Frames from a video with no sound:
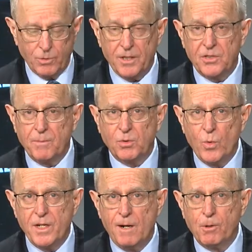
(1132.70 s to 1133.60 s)
Well, the Zips
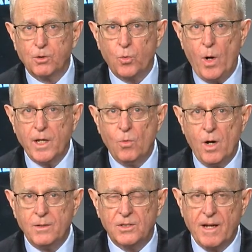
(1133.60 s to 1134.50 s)
win number
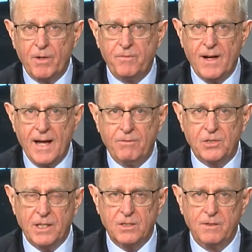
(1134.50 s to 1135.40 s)
21,
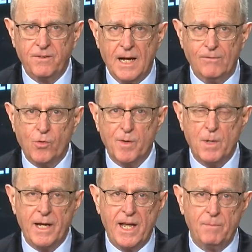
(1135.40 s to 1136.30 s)
75-65 over
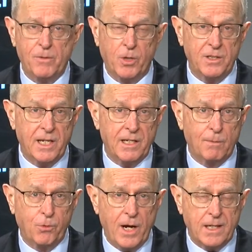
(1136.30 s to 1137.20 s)
Miami. We're going to take a
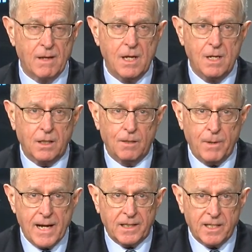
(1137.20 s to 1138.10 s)
break, come
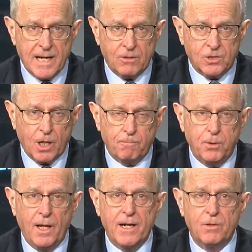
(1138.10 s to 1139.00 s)
back and announce our
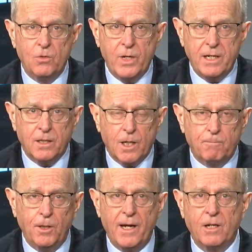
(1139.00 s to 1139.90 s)
player of the week and our
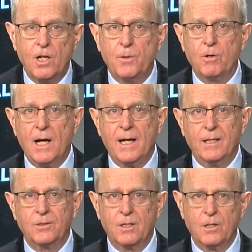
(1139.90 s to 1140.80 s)
player on the
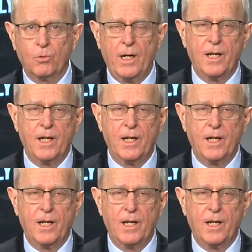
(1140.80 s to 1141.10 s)
rise right